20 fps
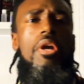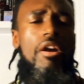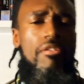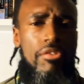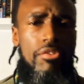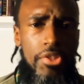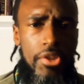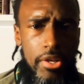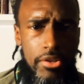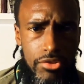
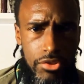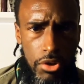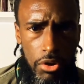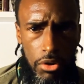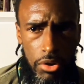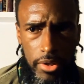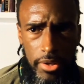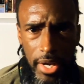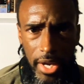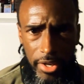Everything is
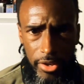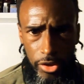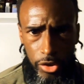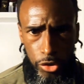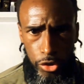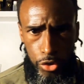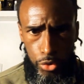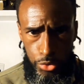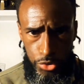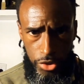all in how you
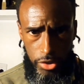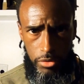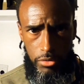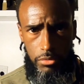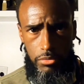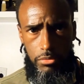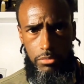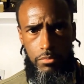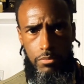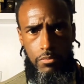use it
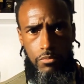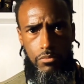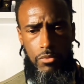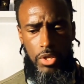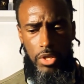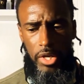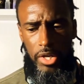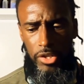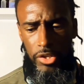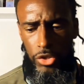
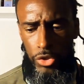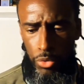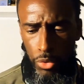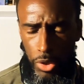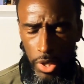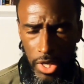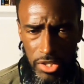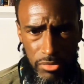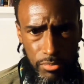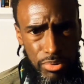and how you
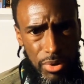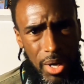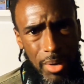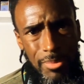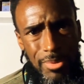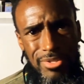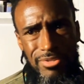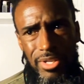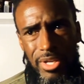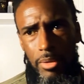utilize it.
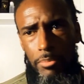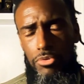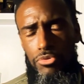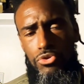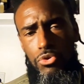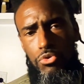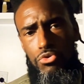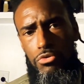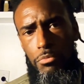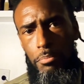Prime example,
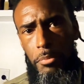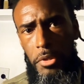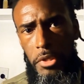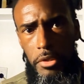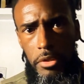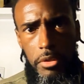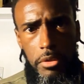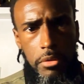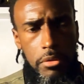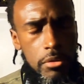social
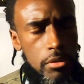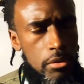media.